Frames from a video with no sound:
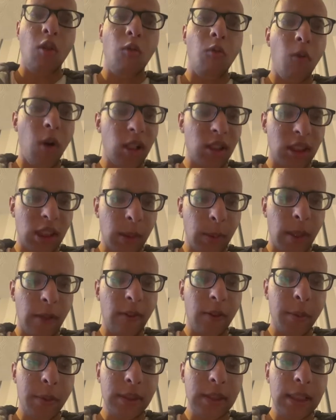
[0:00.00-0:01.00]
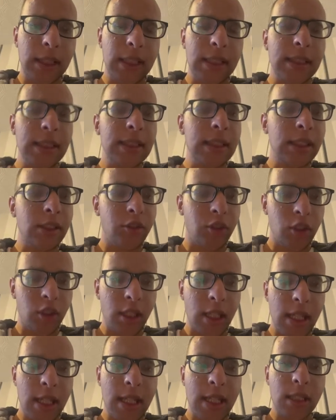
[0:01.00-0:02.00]
What's up everybody, this is
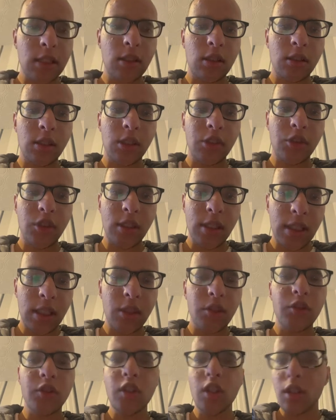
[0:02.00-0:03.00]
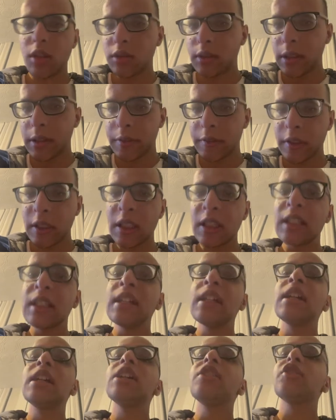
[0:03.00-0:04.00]
Junaid on the Junaid and Joseph
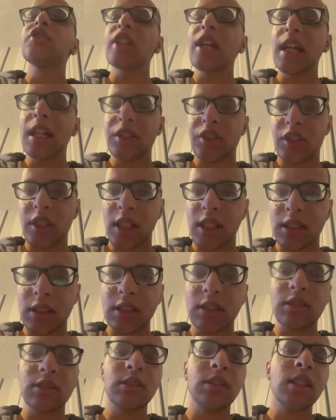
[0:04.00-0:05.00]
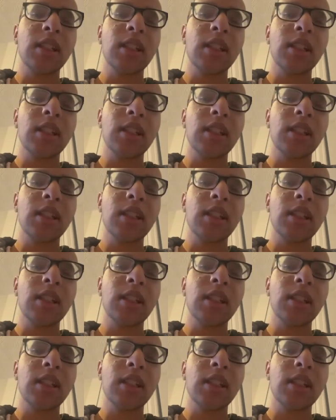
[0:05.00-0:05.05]
share channel